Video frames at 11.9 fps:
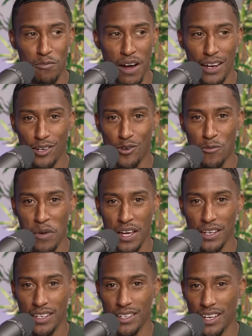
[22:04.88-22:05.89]
on my little
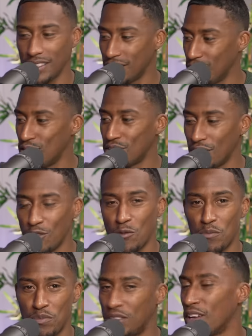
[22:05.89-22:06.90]
painting. Yeah, yeah. there's a
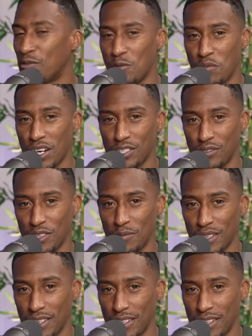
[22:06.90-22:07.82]
little different brush for them.